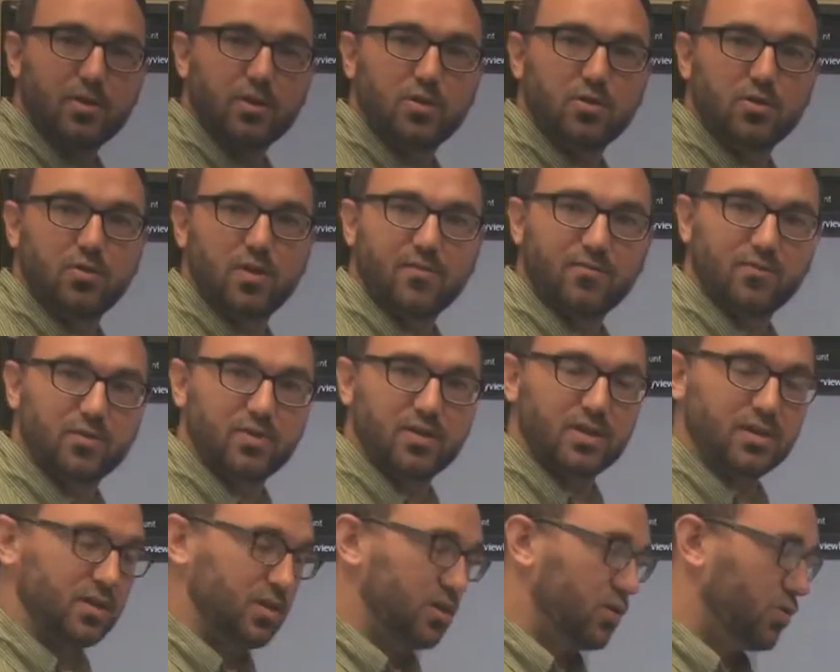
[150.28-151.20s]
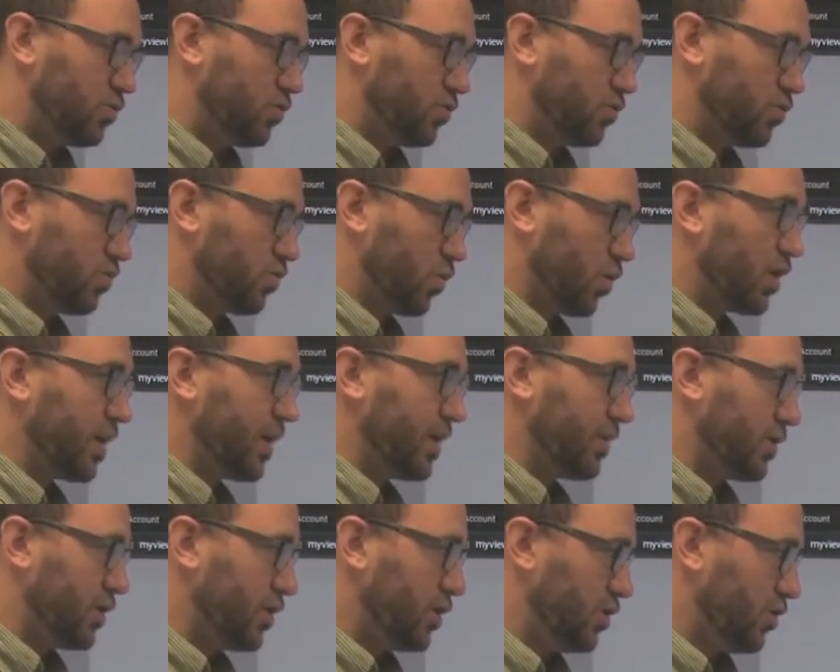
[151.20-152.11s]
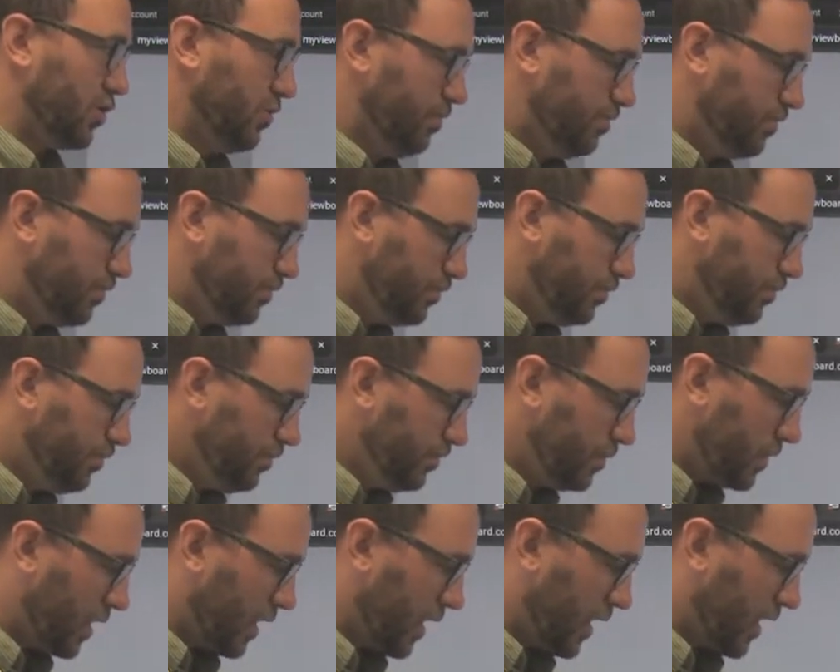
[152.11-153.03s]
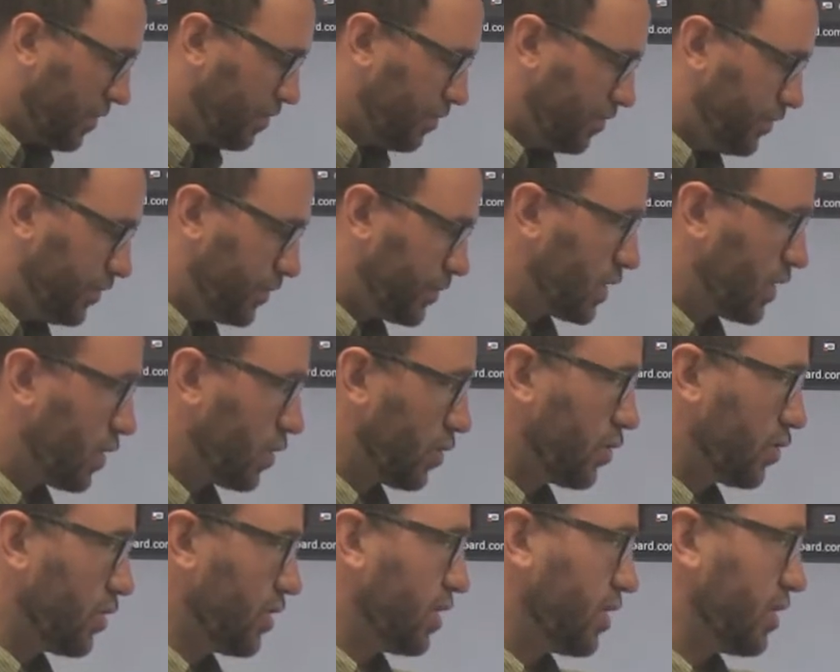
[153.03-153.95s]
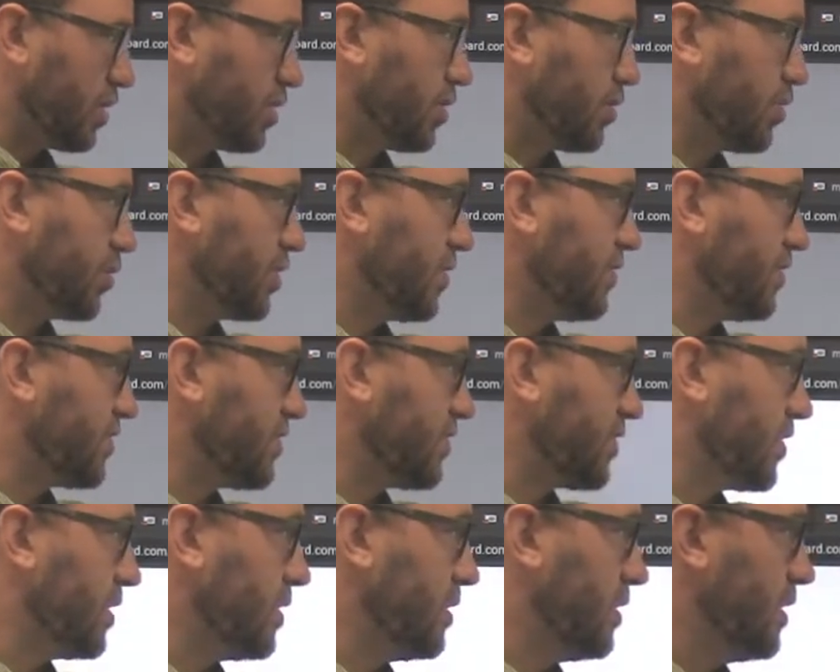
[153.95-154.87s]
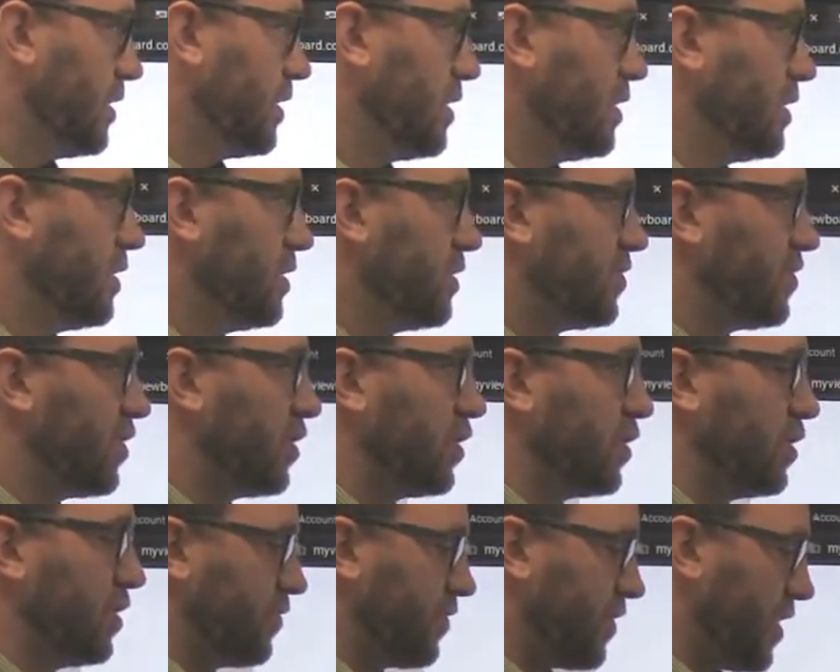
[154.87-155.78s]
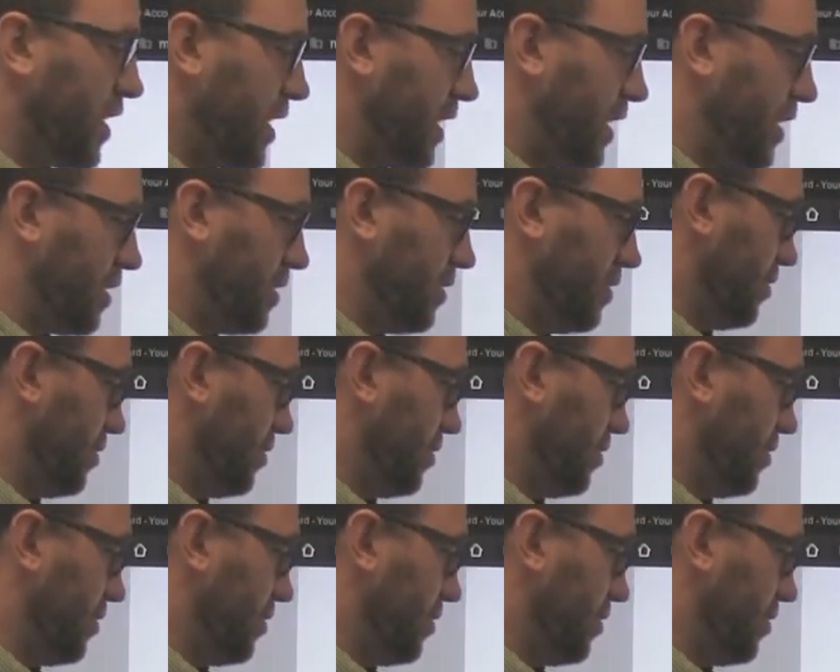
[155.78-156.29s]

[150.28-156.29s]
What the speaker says: to do everything that you were able to do earlier or previously. So if I